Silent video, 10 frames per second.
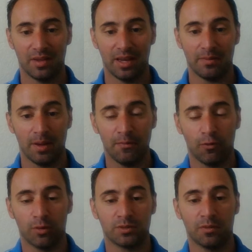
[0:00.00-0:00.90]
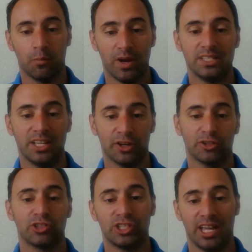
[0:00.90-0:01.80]
and in forms of ways they
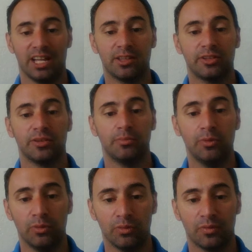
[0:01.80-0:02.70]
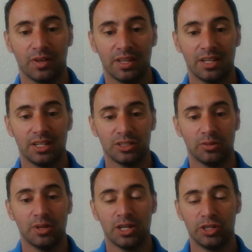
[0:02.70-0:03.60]
understand to move.
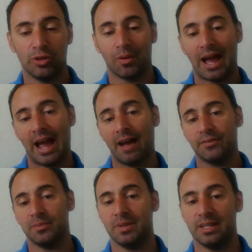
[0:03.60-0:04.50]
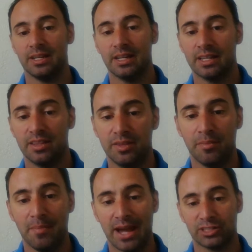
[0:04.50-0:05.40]
So you don't have to be the
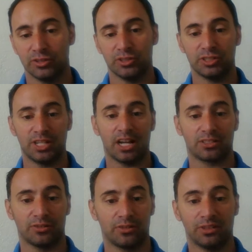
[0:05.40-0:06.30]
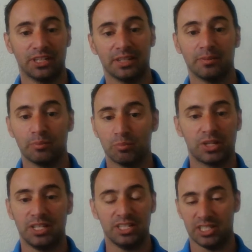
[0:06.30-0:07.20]
master's doctoral in
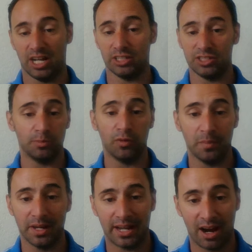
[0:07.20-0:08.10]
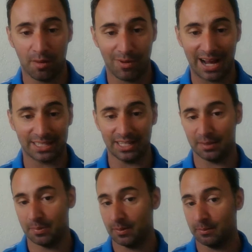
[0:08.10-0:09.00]
kinesiology, movement, chiropractic,
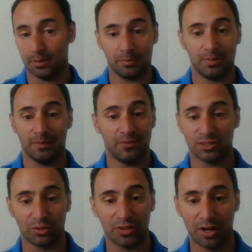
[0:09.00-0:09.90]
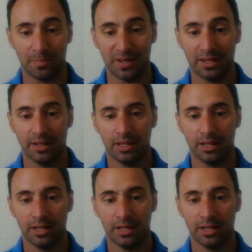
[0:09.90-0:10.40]
physical therapy.